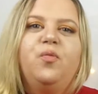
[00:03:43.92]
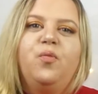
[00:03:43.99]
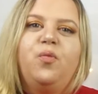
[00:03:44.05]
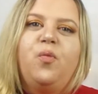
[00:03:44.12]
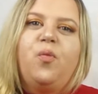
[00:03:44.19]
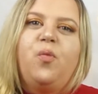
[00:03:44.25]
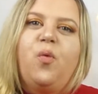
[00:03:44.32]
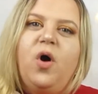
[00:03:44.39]

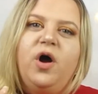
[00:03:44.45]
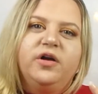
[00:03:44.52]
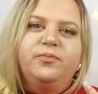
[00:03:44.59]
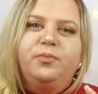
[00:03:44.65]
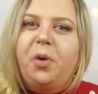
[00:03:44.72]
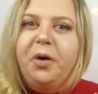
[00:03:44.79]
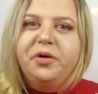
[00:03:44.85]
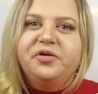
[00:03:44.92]
What
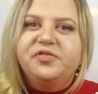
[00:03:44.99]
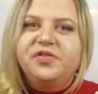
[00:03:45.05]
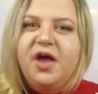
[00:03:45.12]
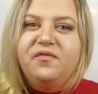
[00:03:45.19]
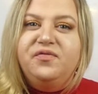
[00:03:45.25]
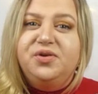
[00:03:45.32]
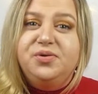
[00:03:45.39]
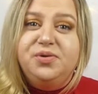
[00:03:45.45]
products
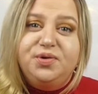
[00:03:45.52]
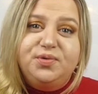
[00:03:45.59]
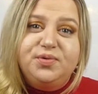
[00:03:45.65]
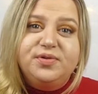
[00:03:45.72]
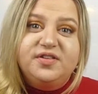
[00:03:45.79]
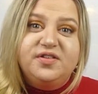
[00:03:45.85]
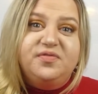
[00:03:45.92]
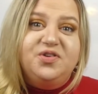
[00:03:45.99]
have you
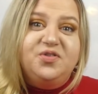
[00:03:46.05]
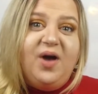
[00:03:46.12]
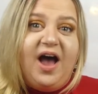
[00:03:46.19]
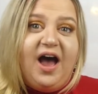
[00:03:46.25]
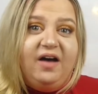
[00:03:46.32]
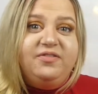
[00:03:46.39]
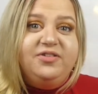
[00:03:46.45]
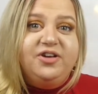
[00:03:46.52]
used if you
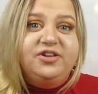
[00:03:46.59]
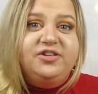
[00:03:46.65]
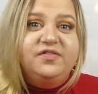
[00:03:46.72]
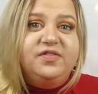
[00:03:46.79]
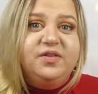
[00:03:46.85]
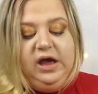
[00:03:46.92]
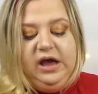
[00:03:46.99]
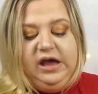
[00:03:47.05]
have heard of
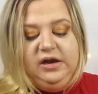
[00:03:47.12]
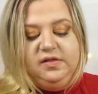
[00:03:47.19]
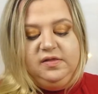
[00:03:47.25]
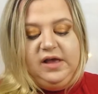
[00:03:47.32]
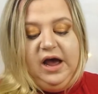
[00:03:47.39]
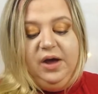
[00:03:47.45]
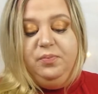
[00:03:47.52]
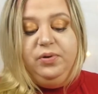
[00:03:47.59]
them?
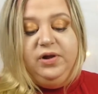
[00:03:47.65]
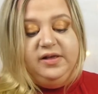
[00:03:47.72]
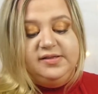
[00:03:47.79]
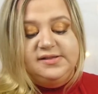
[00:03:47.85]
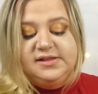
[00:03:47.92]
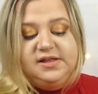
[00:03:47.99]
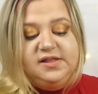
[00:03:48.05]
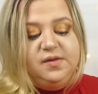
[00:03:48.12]
I'm
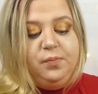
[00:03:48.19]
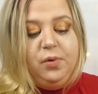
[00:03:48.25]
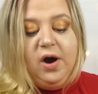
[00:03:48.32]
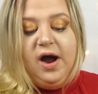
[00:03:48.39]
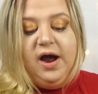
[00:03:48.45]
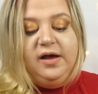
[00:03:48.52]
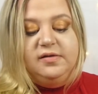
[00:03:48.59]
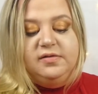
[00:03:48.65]
pleasantly
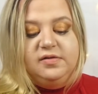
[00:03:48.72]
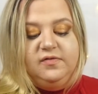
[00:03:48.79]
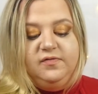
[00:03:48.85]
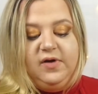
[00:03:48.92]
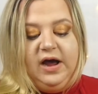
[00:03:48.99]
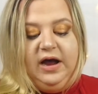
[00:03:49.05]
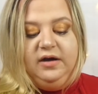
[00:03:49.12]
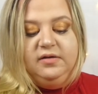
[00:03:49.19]
surprised to
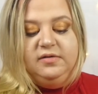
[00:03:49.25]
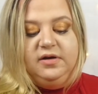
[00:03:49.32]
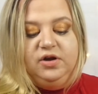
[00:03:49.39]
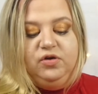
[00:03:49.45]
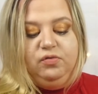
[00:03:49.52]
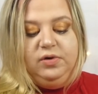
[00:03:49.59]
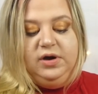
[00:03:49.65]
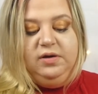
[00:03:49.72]
find a
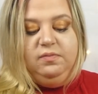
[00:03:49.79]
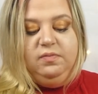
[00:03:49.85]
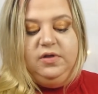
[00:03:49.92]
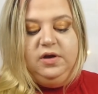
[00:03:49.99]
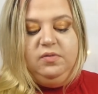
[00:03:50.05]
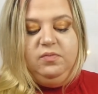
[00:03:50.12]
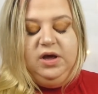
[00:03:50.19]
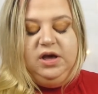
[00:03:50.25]
cream
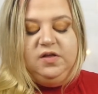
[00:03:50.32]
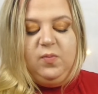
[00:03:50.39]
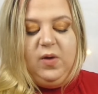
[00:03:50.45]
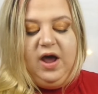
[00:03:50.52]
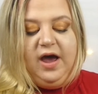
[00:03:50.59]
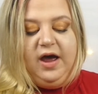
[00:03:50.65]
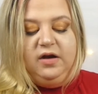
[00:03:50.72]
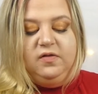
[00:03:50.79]
that makes my
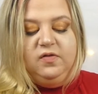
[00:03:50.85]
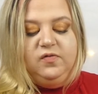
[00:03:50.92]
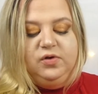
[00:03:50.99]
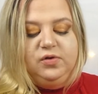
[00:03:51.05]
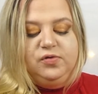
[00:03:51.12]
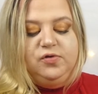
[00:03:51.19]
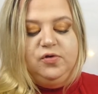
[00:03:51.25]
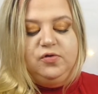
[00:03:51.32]
hands
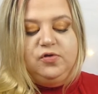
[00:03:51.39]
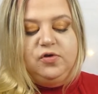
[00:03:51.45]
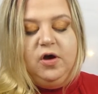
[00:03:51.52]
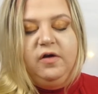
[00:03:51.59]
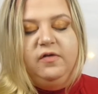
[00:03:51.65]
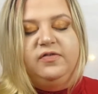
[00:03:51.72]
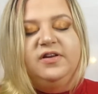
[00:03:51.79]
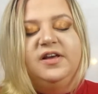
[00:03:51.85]
feel so
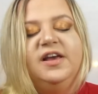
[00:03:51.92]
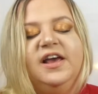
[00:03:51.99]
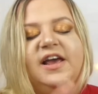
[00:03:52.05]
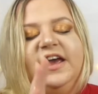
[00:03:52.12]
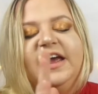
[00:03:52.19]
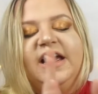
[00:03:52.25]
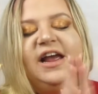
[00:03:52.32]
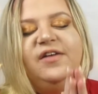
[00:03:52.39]
soft,
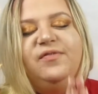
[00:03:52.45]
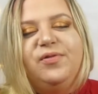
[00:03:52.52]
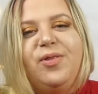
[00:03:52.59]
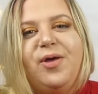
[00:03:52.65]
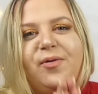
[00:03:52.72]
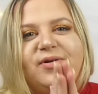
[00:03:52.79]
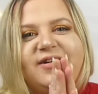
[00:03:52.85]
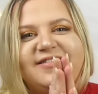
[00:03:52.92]
even
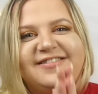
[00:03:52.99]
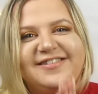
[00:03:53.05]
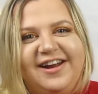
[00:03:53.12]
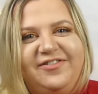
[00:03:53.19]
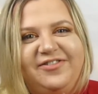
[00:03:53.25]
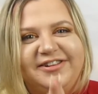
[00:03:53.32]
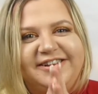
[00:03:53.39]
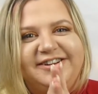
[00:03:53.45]
though it is
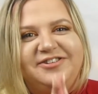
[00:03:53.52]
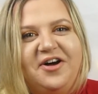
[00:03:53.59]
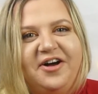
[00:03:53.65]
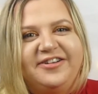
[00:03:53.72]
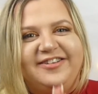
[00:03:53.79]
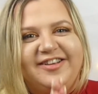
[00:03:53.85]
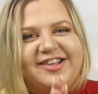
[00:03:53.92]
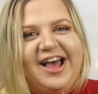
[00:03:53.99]
definitely
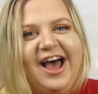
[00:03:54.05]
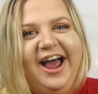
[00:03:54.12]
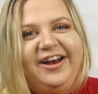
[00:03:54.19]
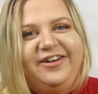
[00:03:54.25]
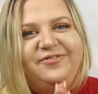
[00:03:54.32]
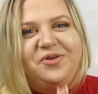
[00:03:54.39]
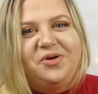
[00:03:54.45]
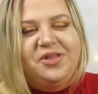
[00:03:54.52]
not
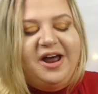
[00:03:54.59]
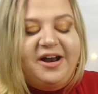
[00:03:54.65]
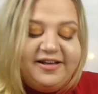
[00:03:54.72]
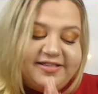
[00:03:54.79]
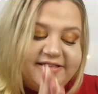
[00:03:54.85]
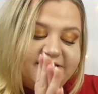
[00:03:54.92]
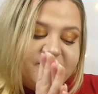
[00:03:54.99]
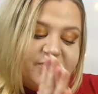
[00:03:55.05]
designed for that,
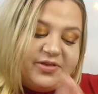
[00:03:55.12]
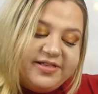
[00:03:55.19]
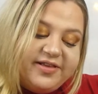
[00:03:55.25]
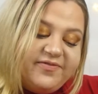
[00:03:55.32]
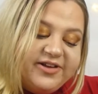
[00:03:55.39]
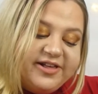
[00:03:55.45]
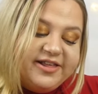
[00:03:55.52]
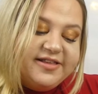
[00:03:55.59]
as it
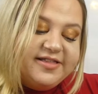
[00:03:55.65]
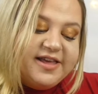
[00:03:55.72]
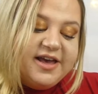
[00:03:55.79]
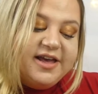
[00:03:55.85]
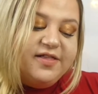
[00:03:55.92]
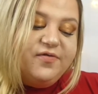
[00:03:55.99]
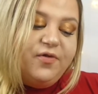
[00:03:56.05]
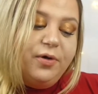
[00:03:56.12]
specifically
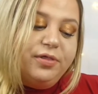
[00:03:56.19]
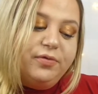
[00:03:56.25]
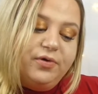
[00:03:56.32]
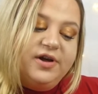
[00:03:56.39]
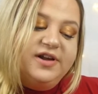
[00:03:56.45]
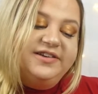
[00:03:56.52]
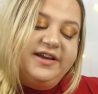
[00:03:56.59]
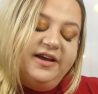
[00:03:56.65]
says for
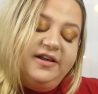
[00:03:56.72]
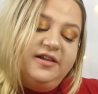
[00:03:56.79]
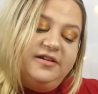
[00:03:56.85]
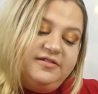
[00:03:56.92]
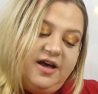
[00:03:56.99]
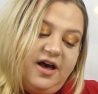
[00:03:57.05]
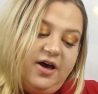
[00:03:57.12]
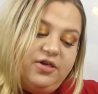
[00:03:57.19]
throat and
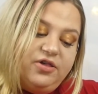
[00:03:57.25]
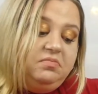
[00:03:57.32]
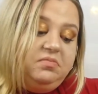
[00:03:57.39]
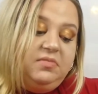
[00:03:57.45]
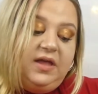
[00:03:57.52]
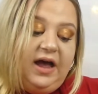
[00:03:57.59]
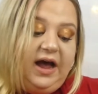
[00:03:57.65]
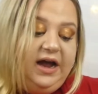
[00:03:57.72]
décolletage.
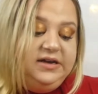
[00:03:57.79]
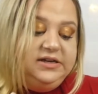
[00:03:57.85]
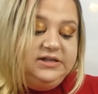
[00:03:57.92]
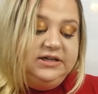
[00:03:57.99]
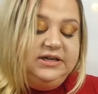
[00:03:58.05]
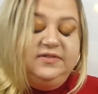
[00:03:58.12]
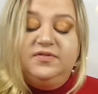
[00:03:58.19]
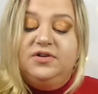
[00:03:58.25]
I
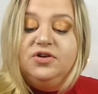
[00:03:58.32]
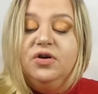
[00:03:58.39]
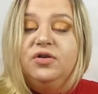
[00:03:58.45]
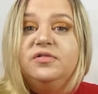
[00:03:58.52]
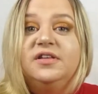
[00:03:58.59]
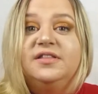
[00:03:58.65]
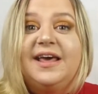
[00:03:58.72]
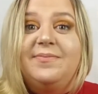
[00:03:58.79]
didn't even know
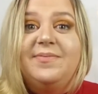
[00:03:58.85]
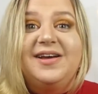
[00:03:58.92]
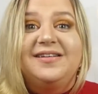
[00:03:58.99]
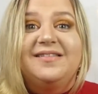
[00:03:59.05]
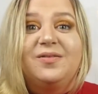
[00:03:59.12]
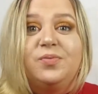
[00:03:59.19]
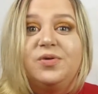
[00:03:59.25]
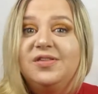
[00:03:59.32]
that they
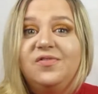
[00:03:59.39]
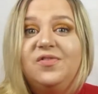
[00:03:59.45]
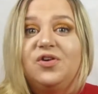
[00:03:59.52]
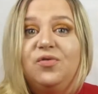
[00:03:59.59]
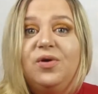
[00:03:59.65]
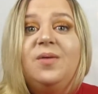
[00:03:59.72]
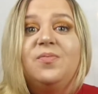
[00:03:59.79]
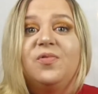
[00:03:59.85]
made specific
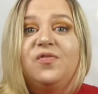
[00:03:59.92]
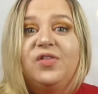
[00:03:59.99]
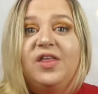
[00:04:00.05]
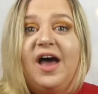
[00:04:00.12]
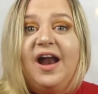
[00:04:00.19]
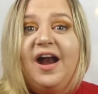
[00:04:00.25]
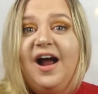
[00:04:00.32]
creams for that.